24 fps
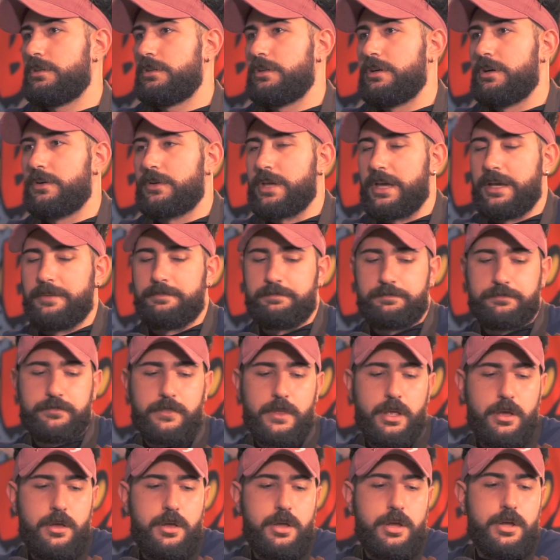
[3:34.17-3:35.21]
Okay.
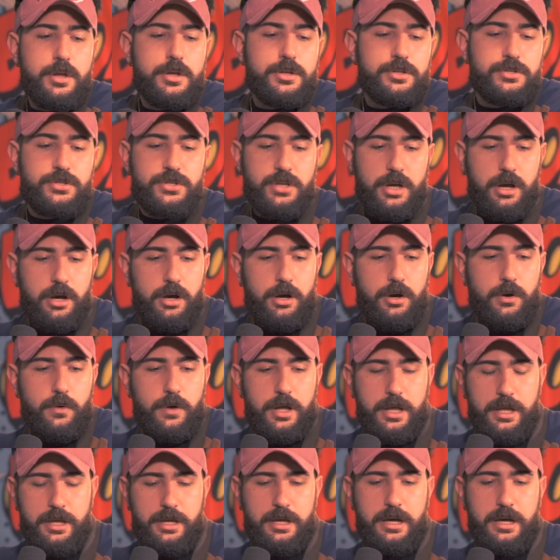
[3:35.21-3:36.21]
So,